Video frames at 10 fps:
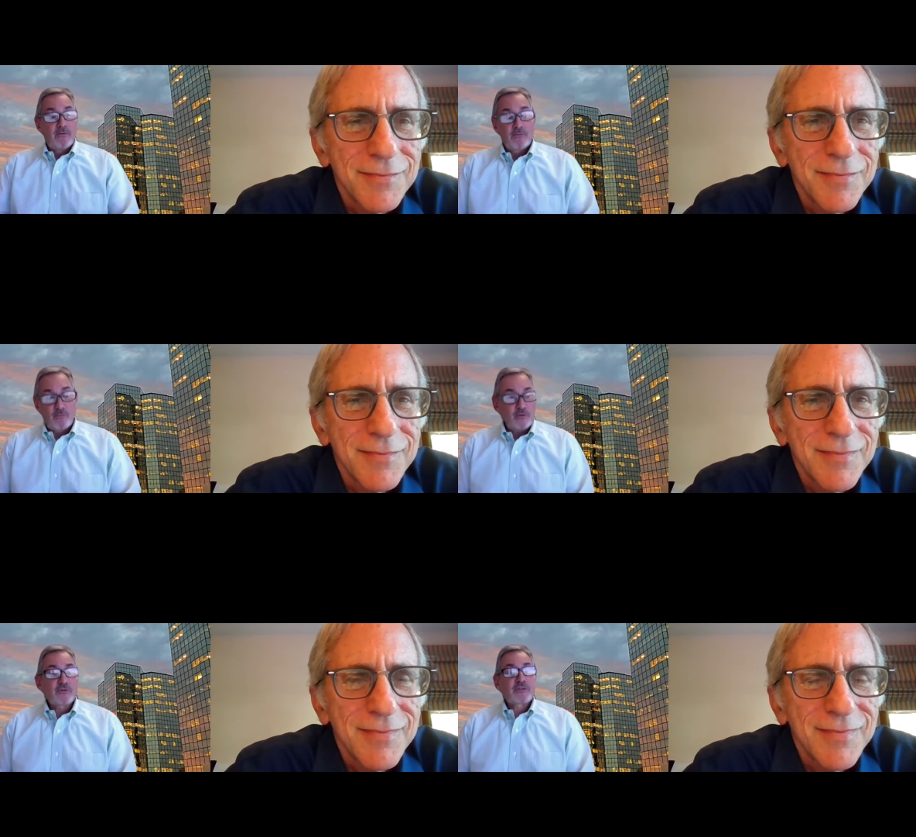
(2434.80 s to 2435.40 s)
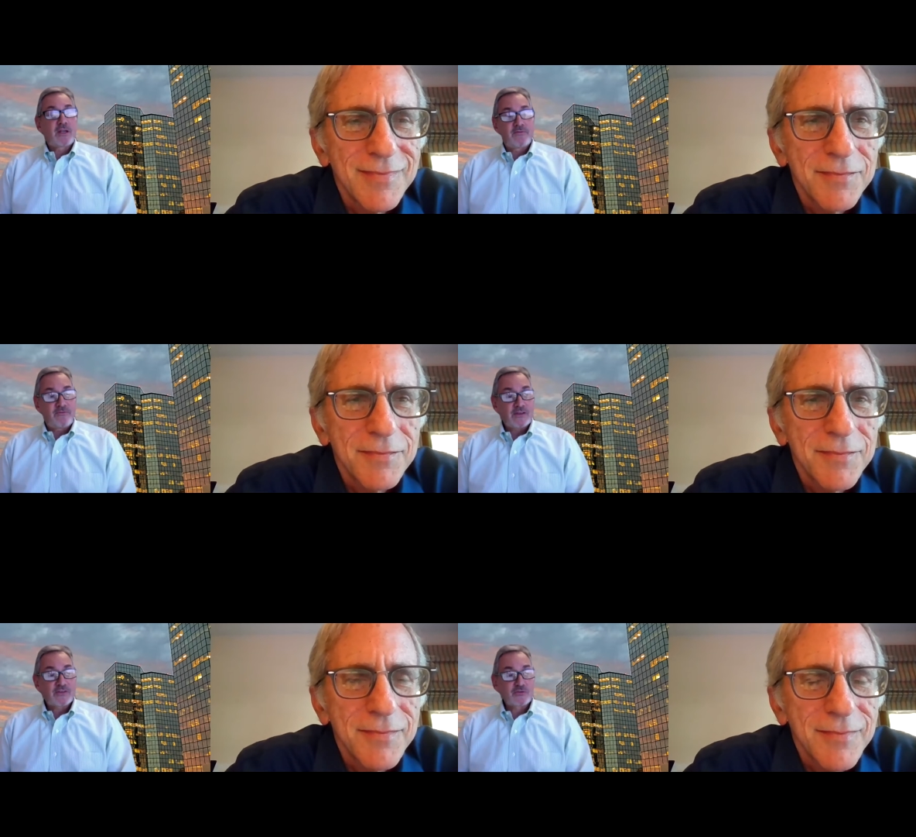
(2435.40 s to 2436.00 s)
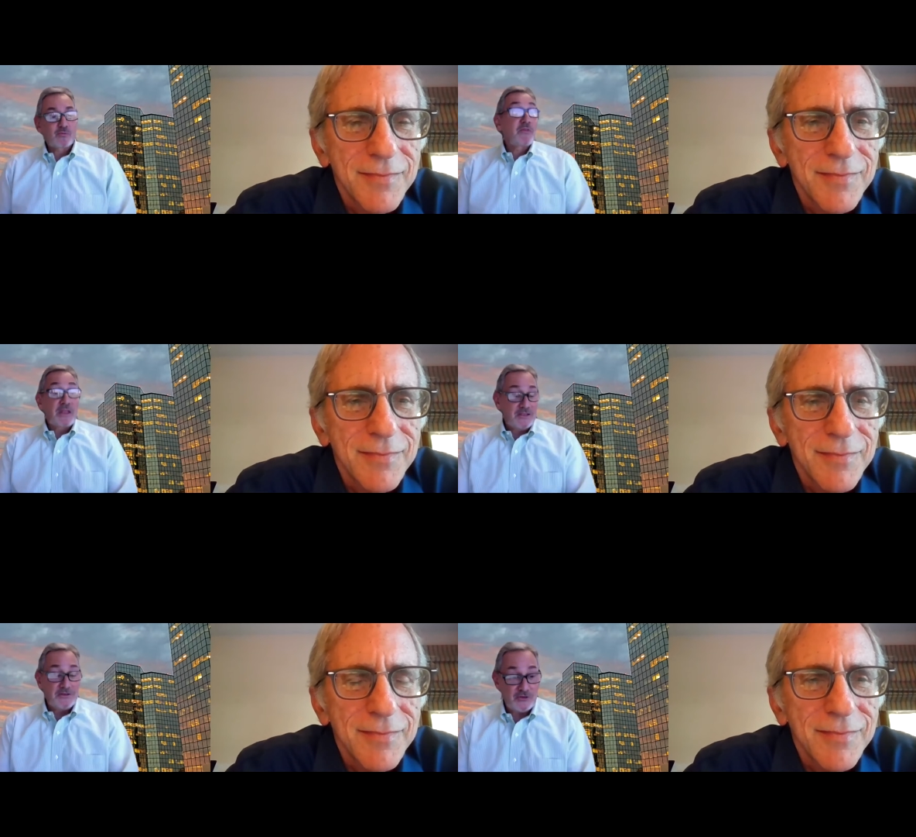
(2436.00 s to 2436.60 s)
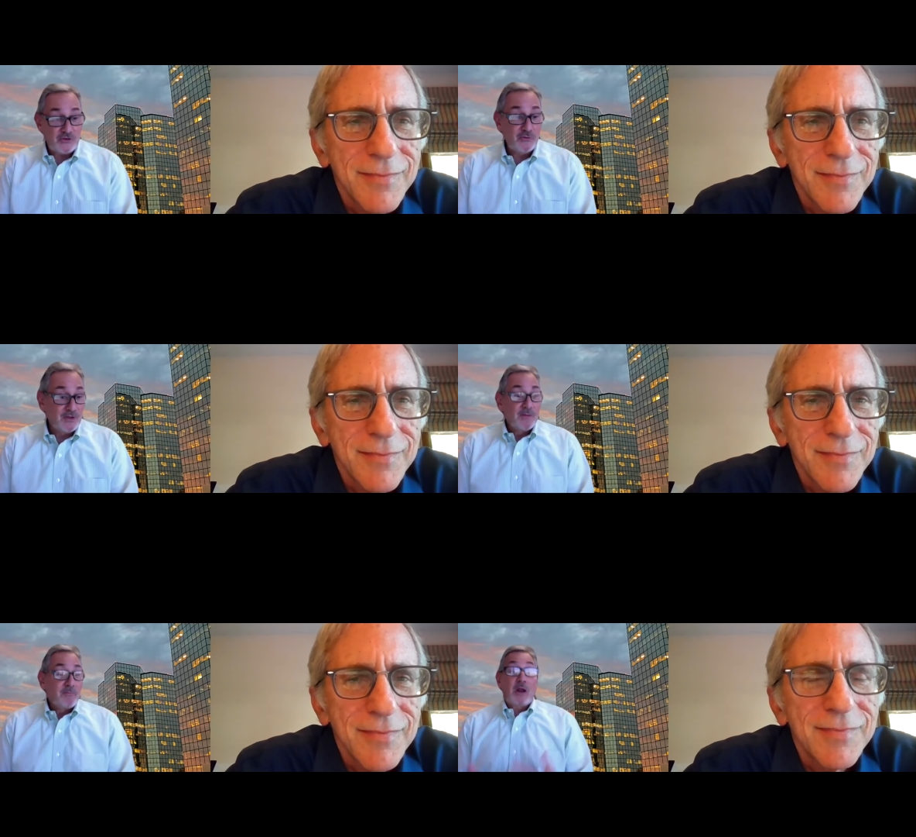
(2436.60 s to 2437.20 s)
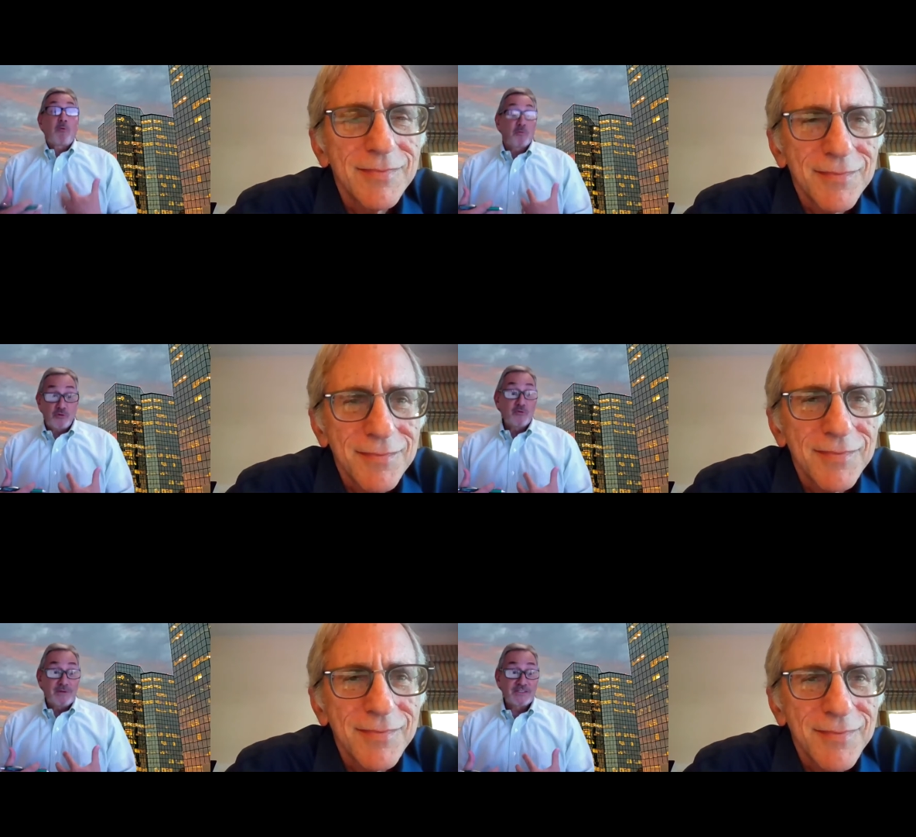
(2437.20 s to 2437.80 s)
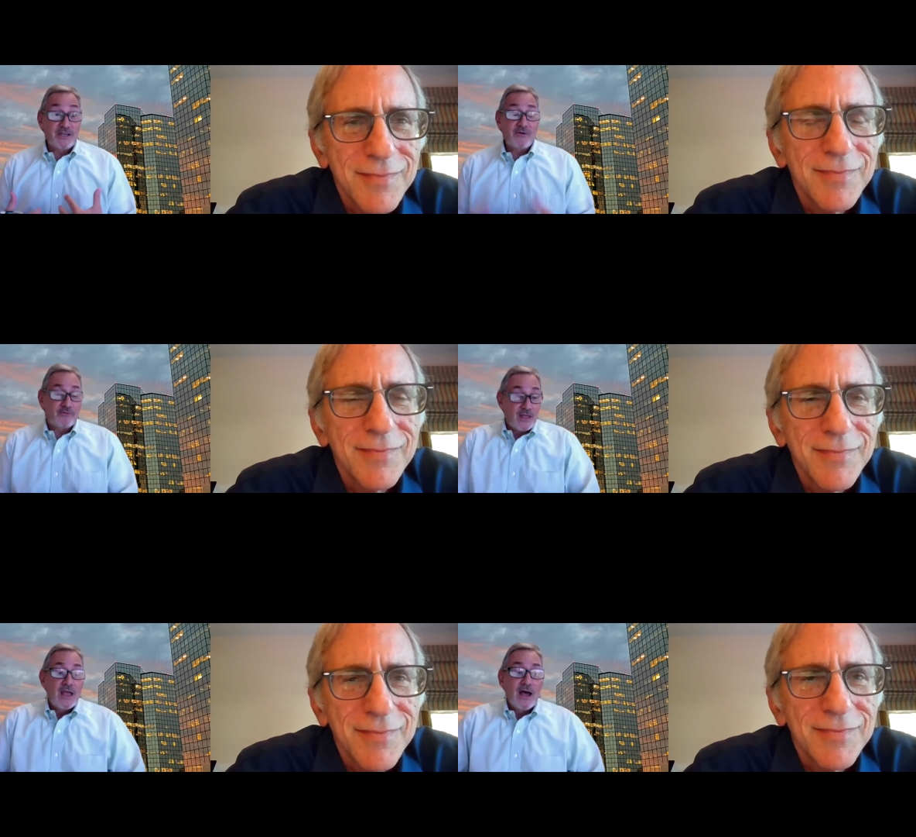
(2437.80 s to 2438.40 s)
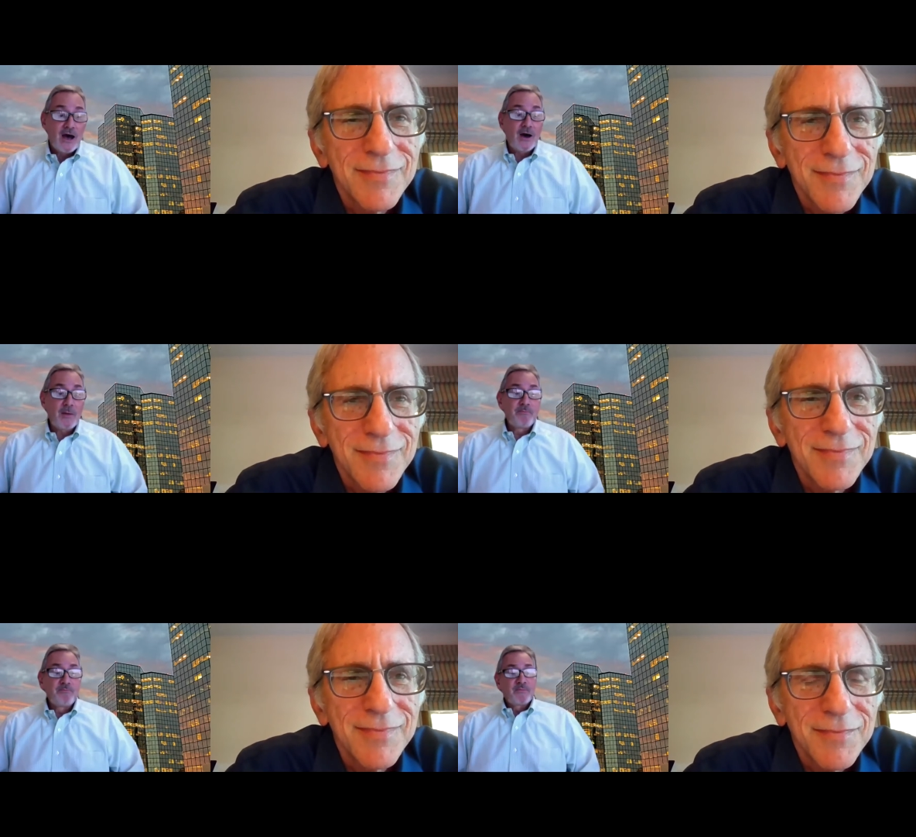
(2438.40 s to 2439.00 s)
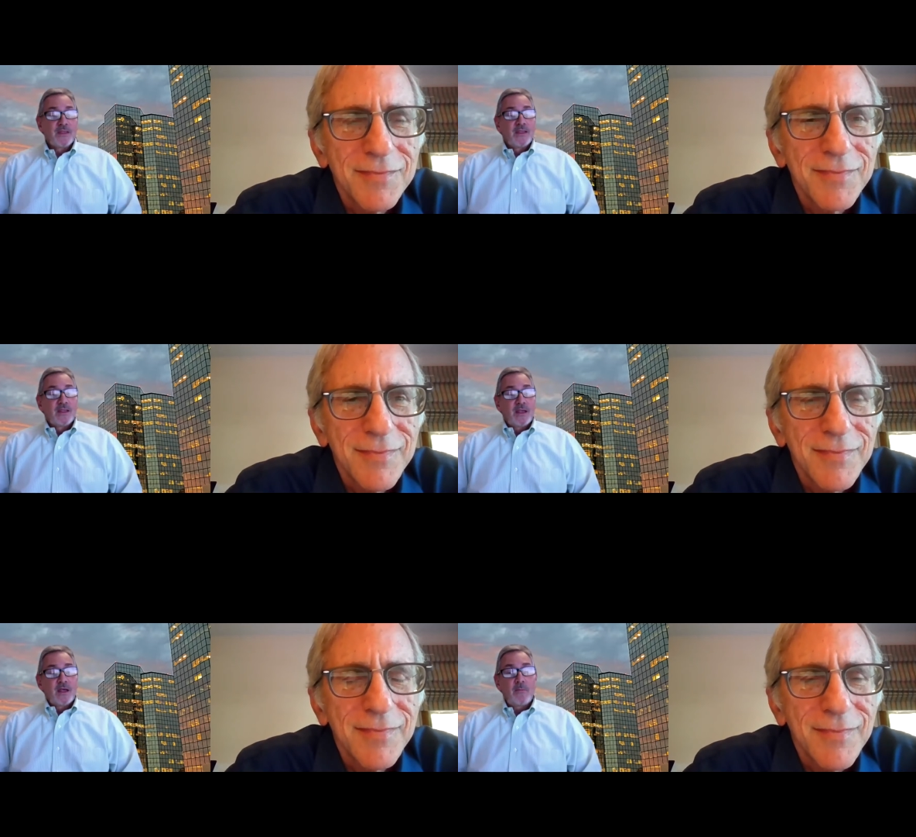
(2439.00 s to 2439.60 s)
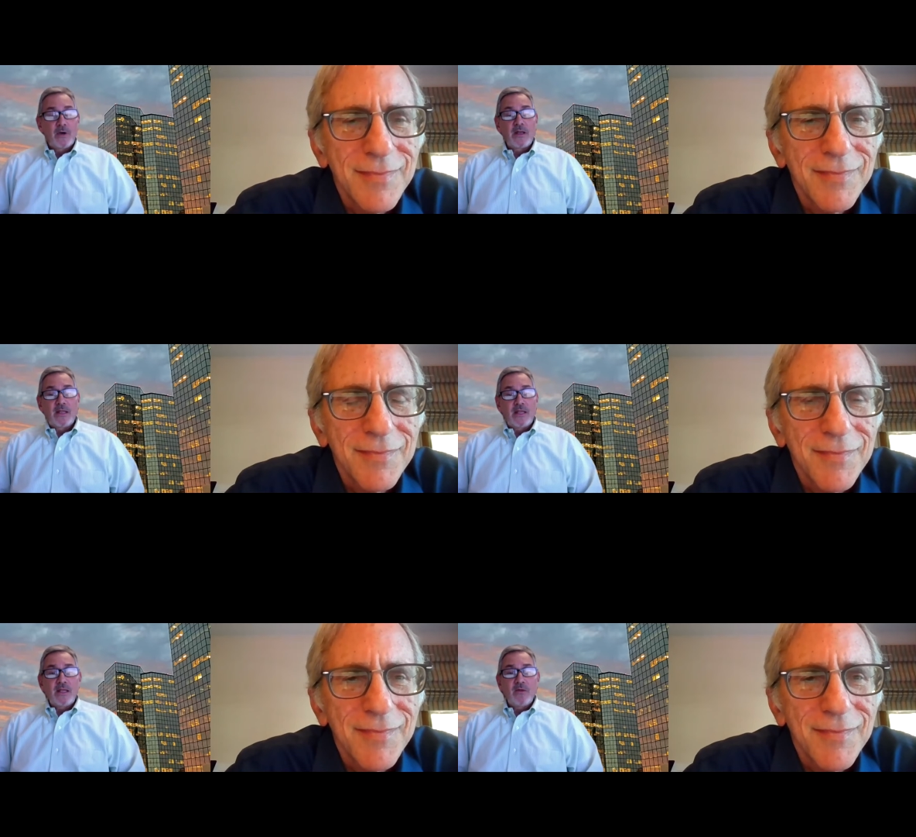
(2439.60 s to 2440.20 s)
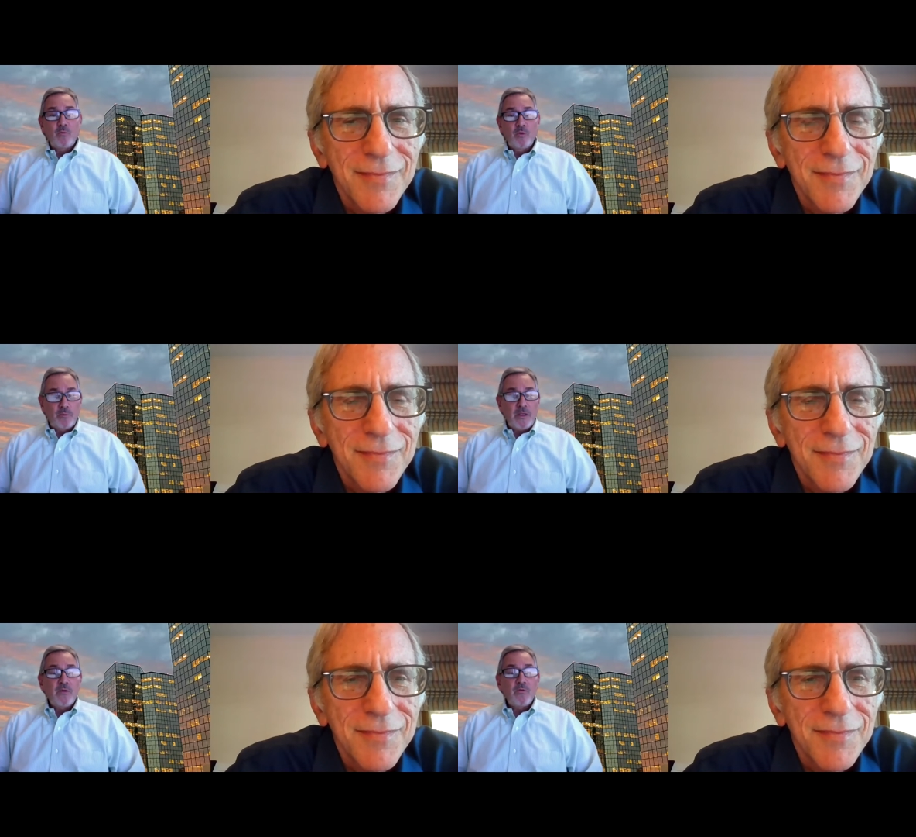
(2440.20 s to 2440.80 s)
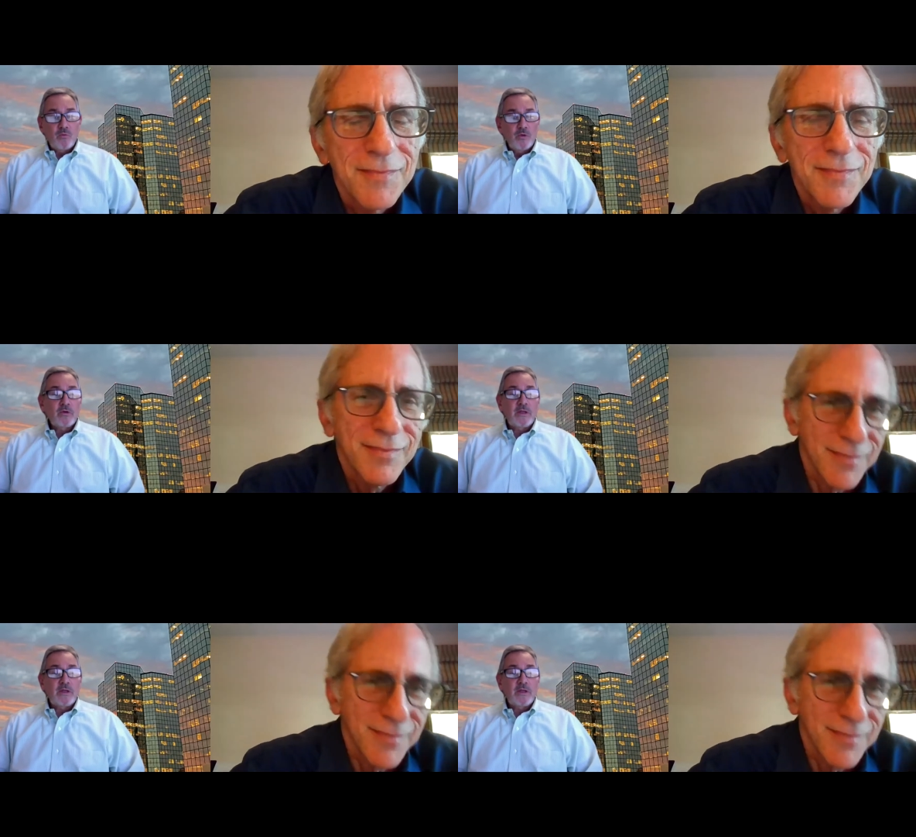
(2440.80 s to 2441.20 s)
Speaker 1: real estate investors what they can do, but I won't do it myself. Um, but it, it will be really